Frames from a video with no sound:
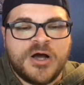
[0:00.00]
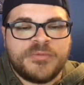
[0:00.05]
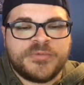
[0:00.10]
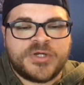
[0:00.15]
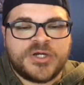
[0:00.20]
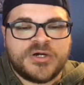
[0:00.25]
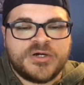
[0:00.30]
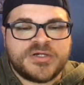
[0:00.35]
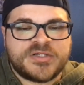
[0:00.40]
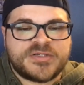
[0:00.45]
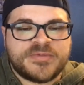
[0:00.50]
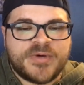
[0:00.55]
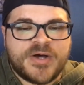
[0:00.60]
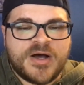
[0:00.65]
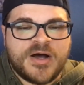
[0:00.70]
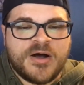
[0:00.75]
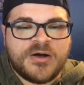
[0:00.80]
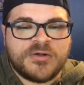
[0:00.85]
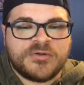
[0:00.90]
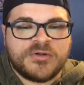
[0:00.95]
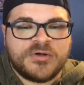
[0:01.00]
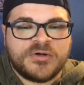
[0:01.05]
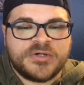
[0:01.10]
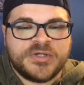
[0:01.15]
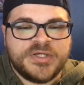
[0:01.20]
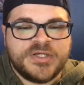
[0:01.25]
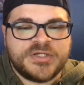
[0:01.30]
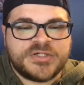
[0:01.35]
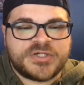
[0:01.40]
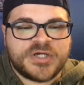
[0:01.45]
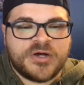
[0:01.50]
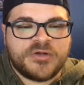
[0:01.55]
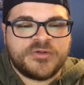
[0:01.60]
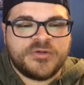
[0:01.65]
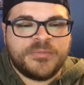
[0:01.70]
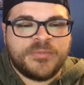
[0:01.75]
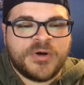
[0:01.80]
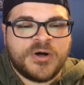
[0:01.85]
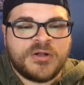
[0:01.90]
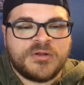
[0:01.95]
I'm curious about how long each held
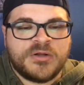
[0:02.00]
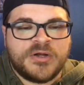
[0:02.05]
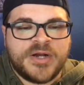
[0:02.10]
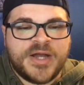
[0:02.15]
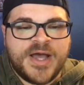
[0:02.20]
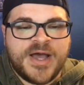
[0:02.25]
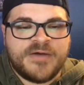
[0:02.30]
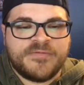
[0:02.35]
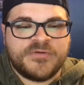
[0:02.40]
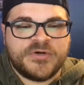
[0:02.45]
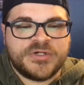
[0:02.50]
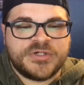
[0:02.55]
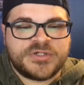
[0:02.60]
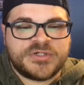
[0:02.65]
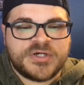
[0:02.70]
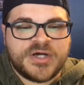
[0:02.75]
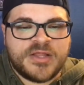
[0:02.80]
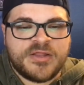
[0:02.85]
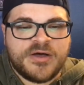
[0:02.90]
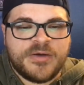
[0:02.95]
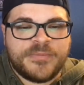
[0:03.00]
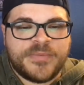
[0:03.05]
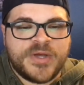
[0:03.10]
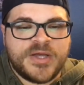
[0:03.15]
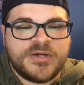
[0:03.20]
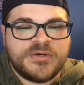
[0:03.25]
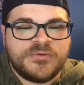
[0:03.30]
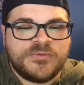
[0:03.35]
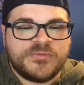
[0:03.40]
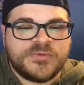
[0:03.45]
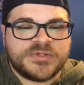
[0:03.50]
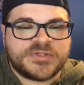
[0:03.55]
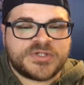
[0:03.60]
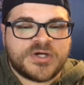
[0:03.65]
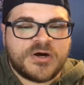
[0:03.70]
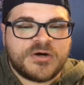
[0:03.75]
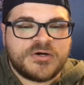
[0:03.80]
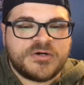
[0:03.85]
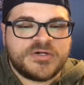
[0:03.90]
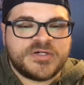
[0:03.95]
the ball on average. I thought Peyton was
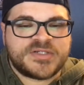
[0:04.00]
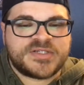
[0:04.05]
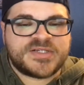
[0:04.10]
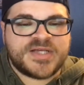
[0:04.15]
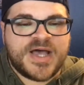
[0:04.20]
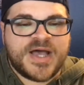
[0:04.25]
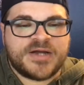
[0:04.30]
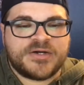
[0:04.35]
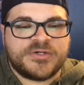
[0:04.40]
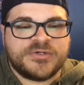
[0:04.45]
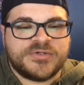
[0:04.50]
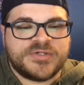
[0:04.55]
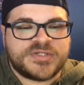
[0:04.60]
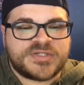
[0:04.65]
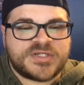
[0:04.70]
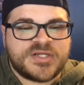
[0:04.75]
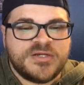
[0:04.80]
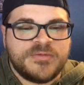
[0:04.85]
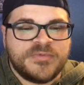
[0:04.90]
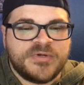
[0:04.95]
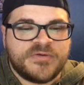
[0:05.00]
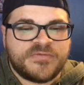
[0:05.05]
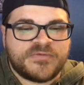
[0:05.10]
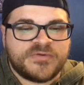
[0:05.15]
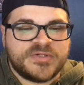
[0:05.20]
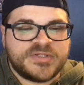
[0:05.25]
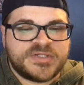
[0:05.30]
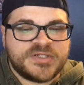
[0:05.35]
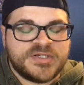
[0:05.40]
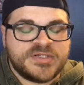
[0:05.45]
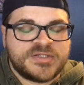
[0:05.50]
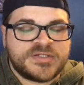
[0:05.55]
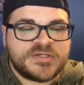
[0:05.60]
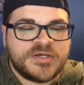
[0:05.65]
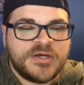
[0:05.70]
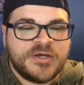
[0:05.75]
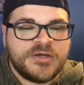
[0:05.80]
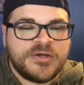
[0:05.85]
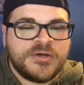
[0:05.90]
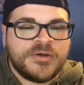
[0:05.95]
harder to sack due to scheme differences,
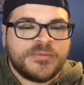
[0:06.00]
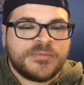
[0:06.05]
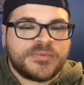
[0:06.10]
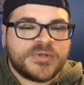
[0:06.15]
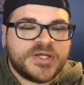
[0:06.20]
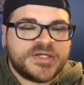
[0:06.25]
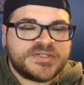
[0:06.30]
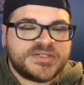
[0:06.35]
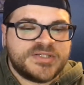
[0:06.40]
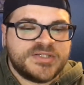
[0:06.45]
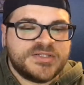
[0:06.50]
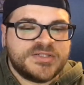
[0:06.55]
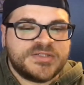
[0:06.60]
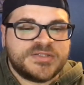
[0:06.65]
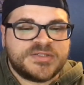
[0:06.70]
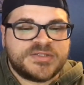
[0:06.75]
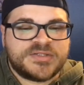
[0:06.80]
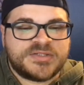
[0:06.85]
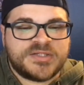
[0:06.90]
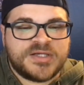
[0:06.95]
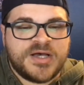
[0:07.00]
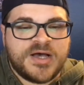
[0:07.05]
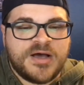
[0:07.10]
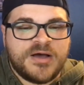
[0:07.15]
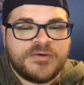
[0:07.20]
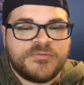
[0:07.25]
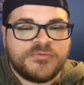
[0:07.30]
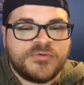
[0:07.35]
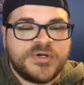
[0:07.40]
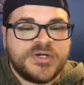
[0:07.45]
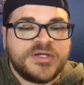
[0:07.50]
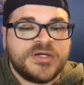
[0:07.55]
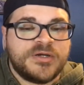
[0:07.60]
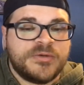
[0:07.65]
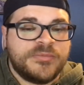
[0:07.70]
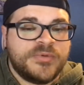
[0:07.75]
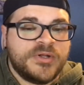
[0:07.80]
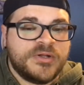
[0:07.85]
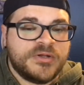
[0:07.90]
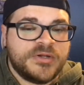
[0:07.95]
plus his reading
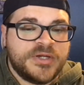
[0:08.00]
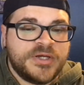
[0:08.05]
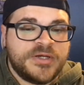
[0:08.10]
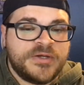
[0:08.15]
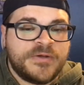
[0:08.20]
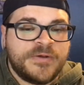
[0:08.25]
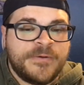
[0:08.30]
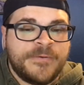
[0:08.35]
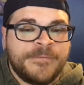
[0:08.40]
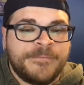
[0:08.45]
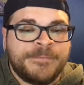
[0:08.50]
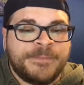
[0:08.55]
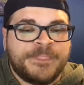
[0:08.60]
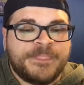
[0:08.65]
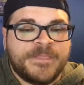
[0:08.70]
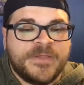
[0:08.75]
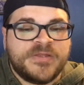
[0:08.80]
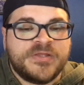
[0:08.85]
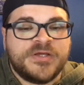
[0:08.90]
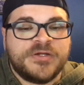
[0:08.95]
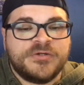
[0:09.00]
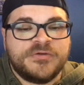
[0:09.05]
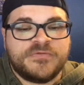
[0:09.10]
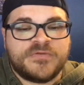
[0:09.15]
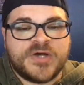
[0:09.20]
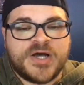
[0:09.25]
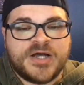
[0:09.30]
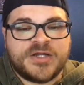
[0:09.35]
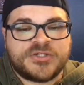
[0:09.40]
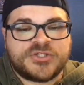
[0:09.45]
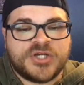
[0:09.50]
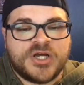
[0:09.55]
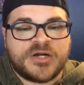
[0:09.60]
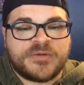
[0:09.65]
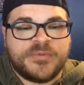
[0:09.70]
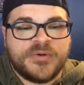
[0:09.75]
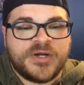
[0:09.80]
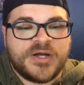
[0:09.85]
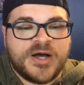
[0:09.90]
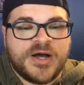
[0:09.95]
ability. And then you've got
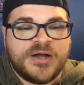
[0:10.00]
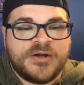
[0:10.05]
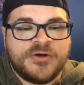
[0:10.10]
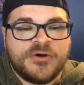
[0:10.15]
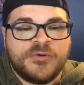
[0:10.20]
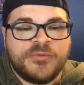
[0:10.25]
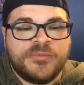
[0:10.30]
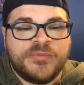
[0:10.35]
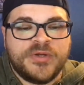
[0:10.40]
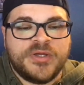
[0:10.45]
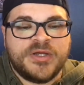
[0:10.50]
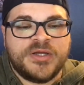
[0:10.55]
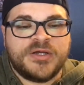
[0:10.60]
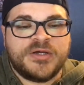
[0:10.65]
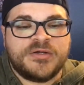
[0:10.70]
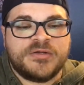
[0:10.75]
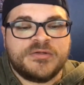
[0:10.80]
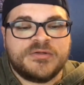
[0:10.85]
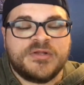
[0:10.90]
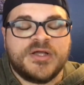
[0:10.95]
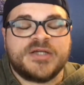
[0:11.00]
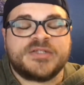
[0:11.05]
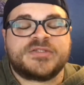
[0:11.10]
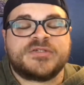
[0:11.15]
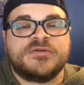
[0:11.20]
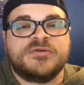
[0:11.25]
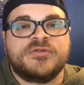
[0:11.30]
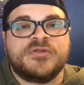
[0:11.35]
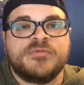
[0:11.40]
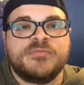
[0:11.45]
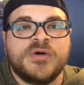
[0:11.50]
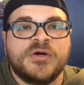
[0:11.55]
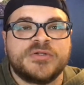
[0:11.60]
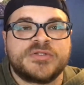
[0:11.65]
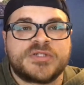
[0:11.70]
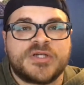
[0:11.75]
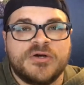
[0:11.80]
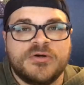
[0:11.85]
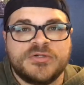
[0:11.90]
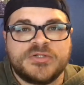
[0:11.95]
Chuck Pagano being lesser than
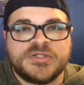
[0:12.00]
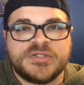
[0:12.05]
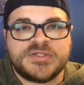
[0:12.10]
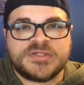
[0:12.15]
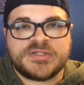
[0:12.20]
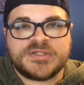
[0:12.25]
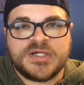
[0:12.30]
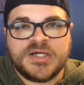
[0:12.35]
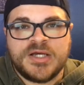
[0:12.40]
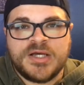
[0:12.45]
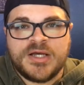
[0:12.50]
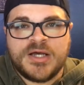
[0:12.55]
most coaches.